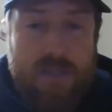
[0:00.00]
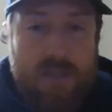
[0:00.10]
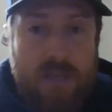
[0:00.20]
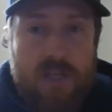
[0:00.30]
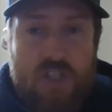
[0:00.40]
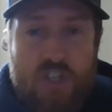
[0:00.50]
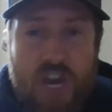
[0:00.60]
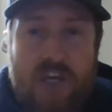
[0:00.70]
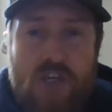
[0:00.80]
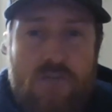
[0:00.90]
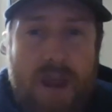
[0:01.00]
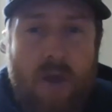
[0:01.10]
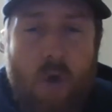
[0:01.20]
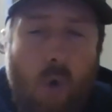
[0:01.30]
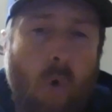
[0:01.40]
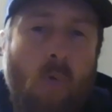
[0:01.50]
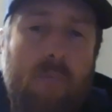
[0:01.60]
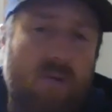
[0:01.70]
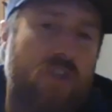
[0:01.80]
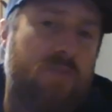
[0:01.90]
It changed my whole
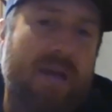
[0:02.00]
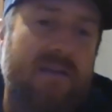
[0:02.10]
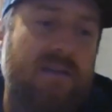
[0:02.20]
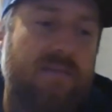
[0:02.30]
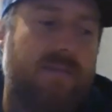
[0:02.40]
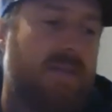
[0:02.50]
perspective.